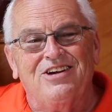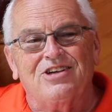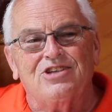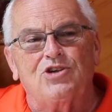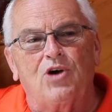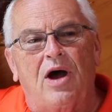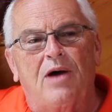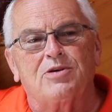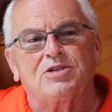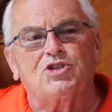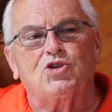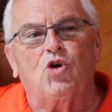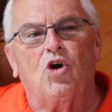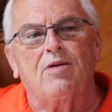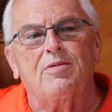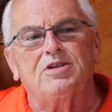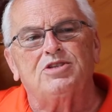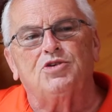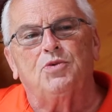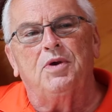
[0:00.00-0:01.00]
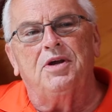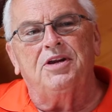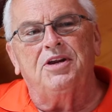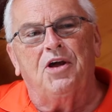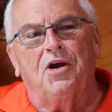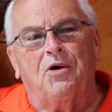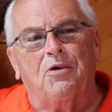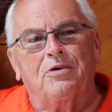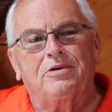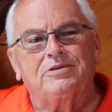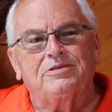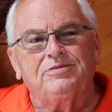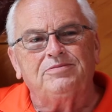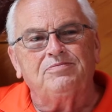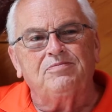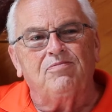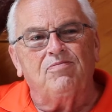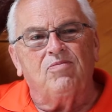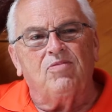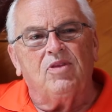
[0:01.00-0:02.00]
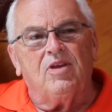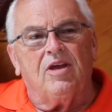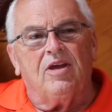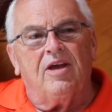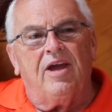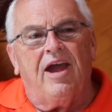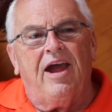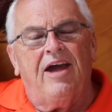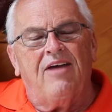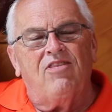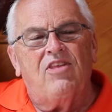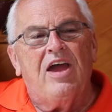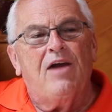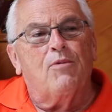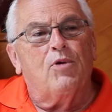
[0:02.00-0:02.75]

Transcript: So I was torn between, you know, and they